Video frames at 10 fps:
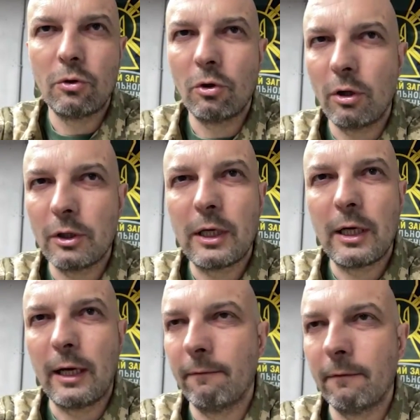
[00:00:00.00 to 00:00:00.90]
to
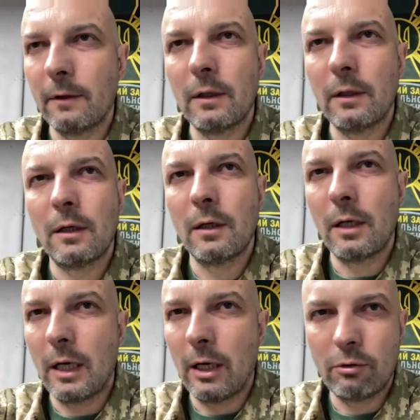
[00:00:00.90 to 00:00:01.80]
not have
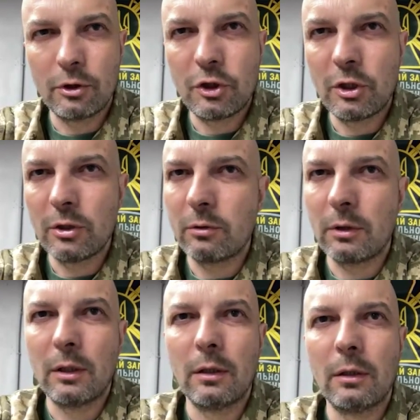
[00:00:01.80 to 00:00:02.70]
our
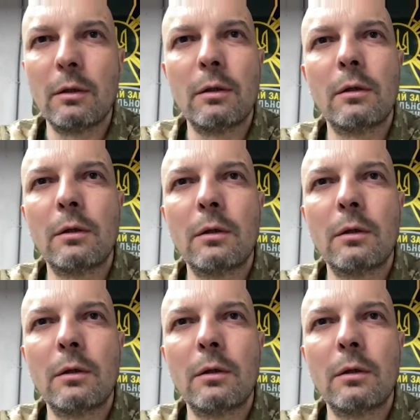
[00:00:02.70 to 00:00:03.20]
children